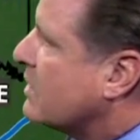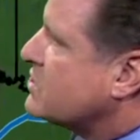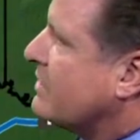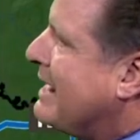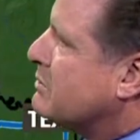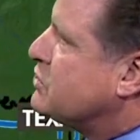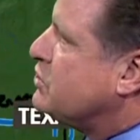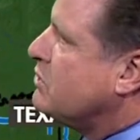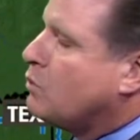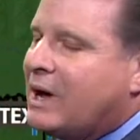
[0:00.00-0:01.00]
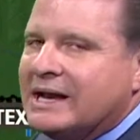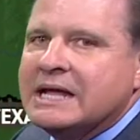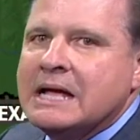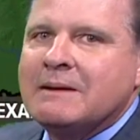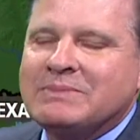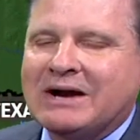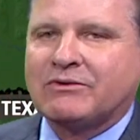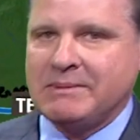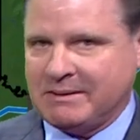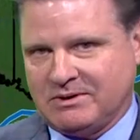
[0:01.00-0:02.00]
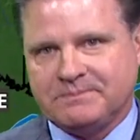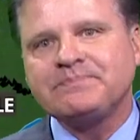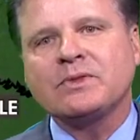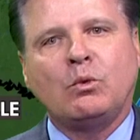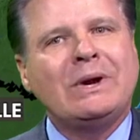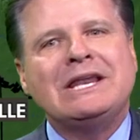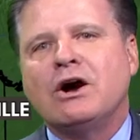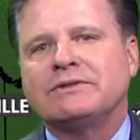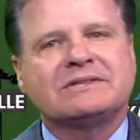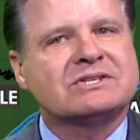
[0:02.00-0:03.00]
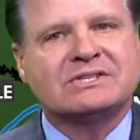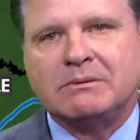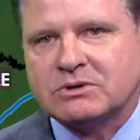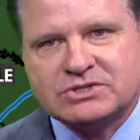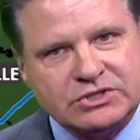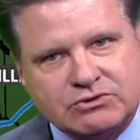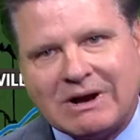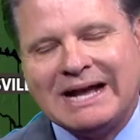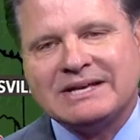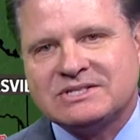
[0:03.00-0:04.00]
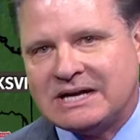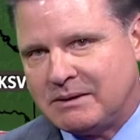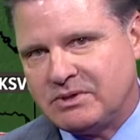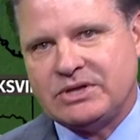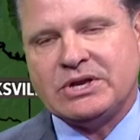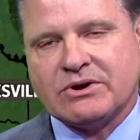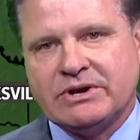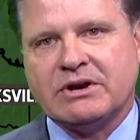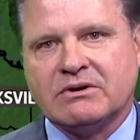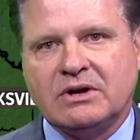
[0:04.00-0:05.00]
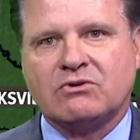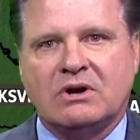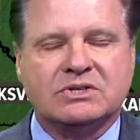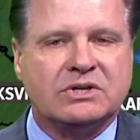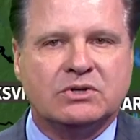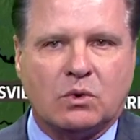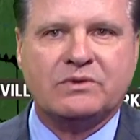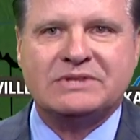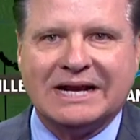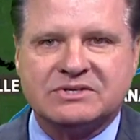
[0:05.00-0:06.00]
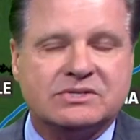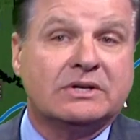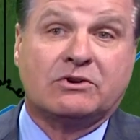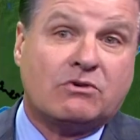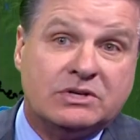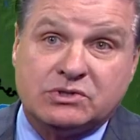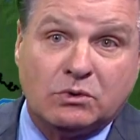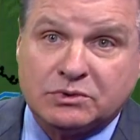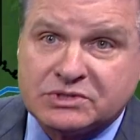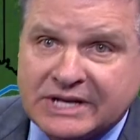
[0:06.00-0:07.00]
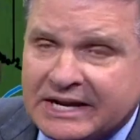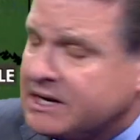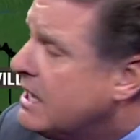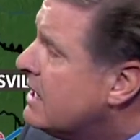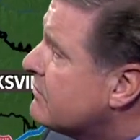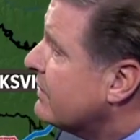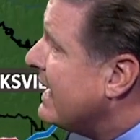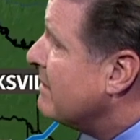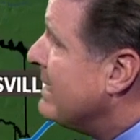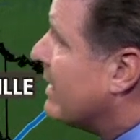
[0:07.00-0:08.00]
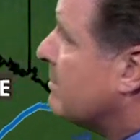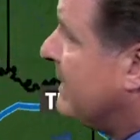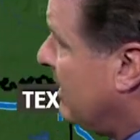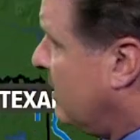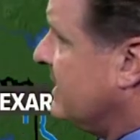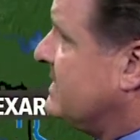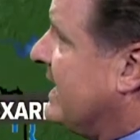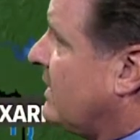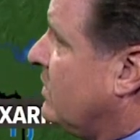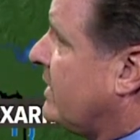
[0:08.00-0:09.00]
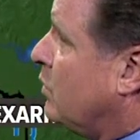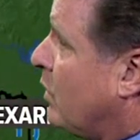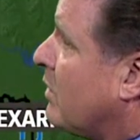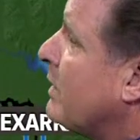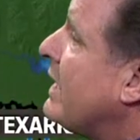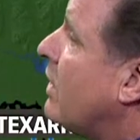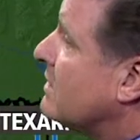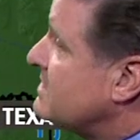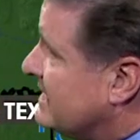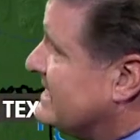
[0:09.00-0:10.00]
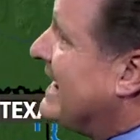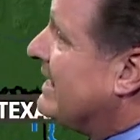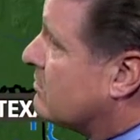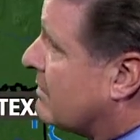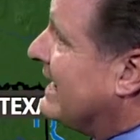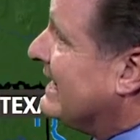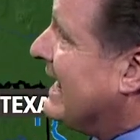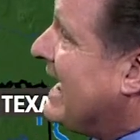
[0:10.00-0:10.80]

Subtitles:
Worth. So that was June 1. Now remember, we know that the summer's the driest time of the year here across North Texas and across the whole state for that matter. But I want to take a look at where we are to date. Right